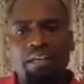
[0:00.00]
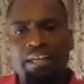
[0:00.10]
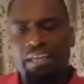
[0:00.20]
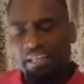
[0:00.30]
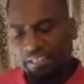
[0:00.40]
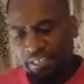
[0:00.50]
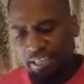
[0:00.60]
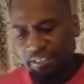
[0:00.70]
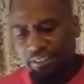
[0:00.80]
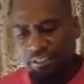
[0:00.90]
and, and,
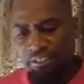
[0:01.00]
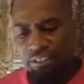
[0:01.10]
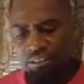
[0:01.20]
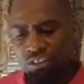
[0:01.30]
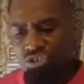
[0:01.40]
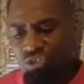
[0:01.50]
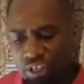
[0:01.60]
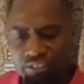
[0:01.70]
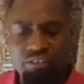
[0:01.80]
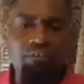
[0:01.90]
and the, the
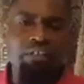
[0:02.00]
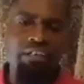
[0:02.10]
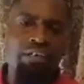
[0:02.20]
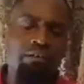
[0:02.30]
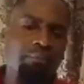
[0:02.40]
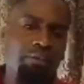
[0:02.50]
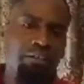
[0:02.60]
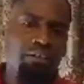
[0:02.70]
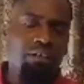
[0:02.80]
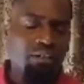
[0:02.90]
tricks of the
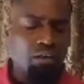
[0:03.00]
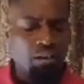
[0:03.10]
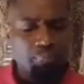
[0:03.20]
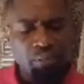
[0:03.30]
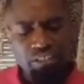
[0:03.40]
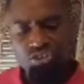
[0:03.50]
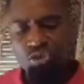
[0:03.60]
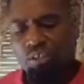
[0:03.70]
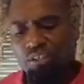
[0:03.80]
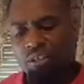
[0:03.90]
enemy uh, place
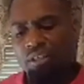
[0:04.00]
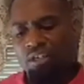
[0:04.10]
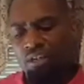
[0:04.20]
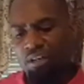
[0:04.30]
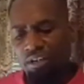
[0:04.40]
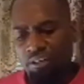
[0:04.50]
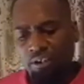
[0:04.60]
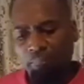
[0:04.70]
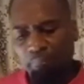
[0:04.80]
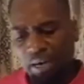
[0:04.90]
you in a, a,
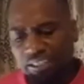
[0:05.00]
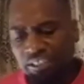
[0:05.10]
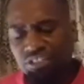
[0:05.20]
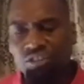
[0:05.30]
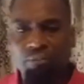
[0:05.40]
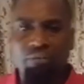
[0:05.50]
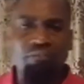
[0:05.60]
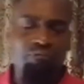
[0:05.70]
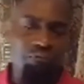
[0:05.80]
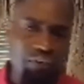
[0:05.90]
a bondage of,
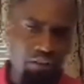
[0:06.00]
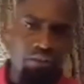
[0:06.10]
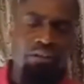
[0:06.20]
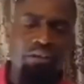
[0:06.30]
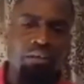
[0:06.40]
of fear.